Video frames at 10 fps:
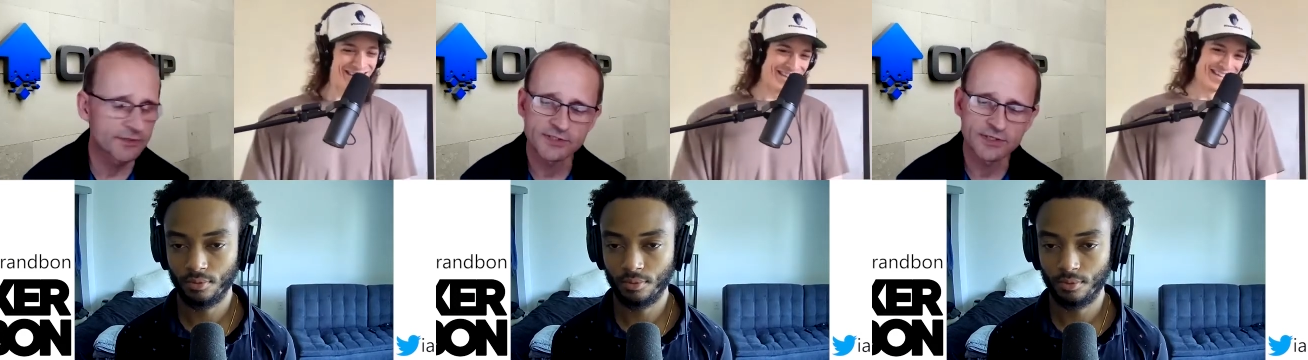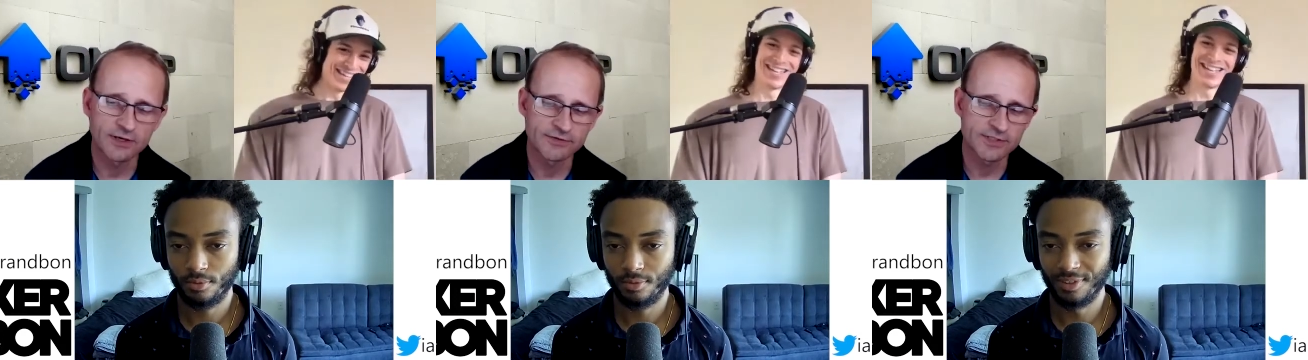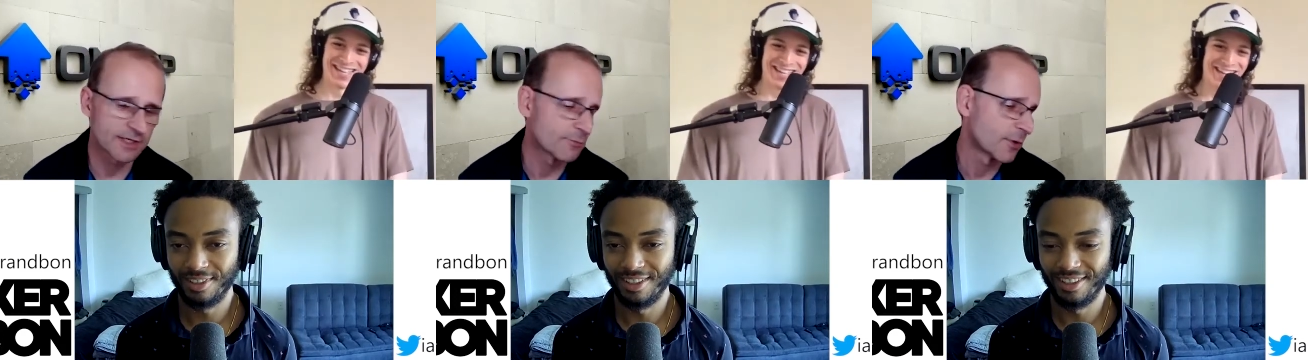Speaker 1: a server
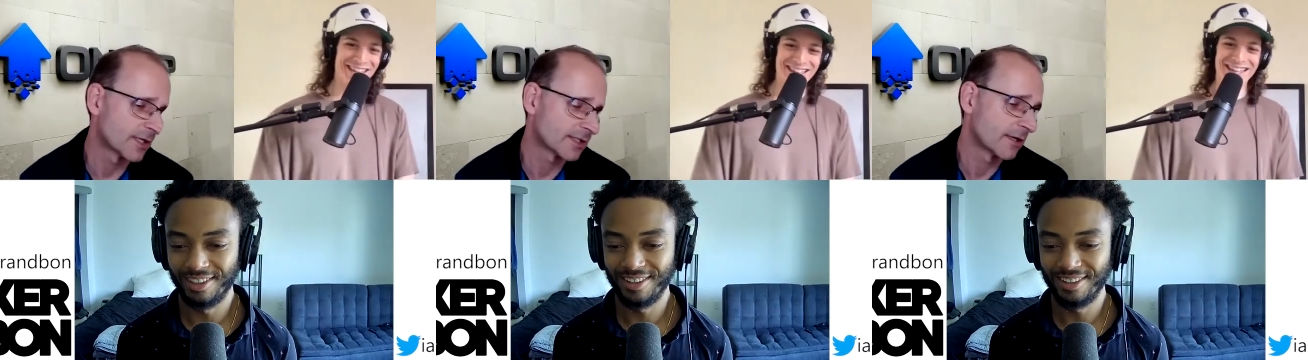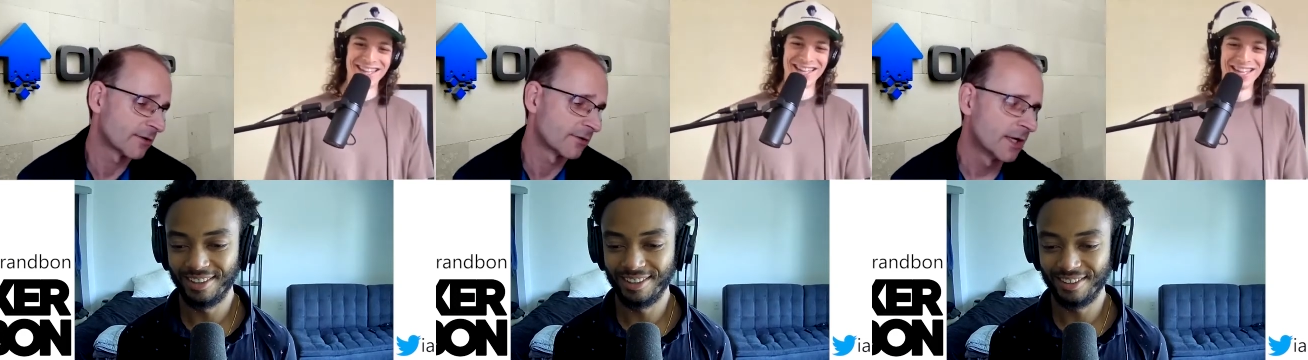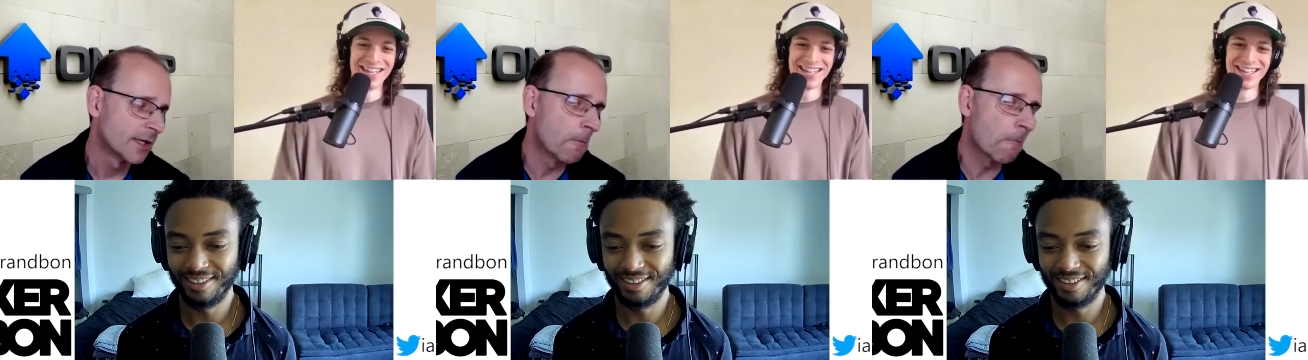somewhere so
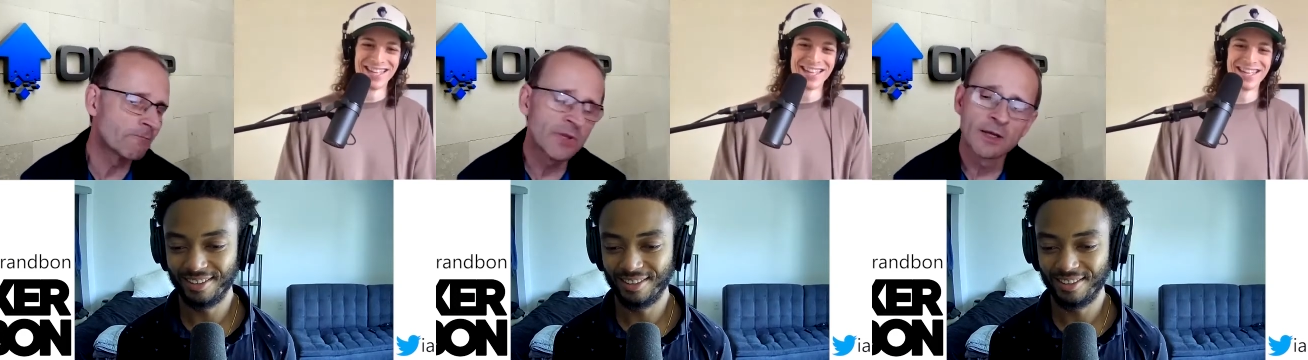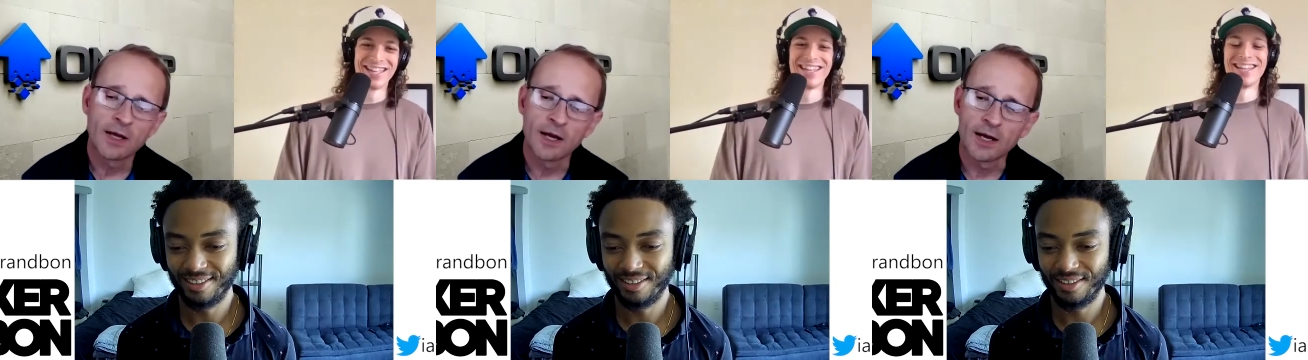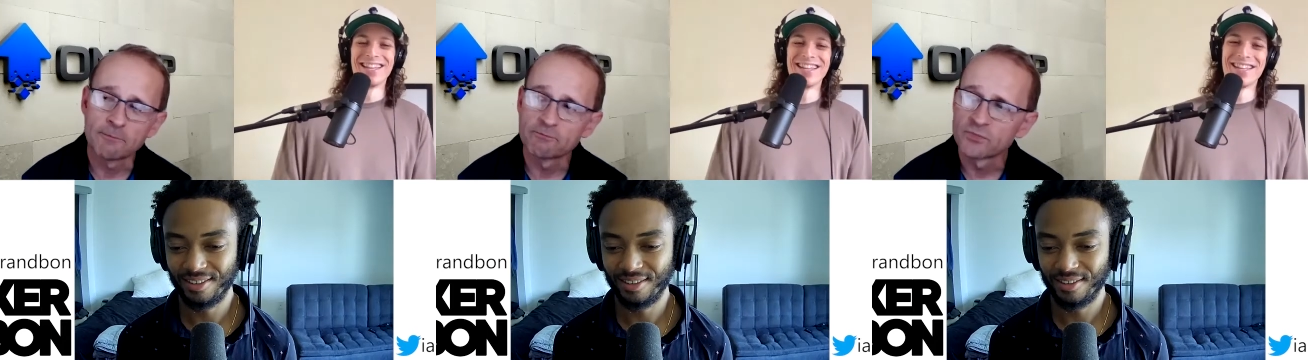
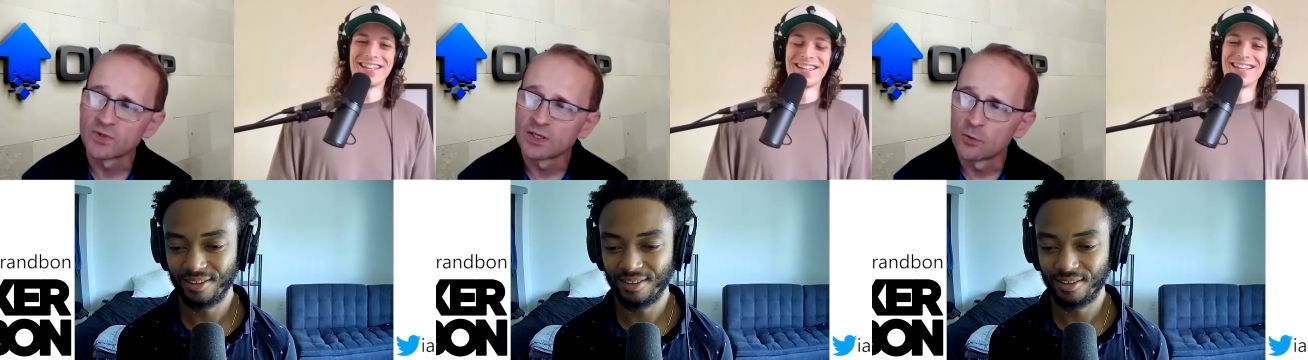um,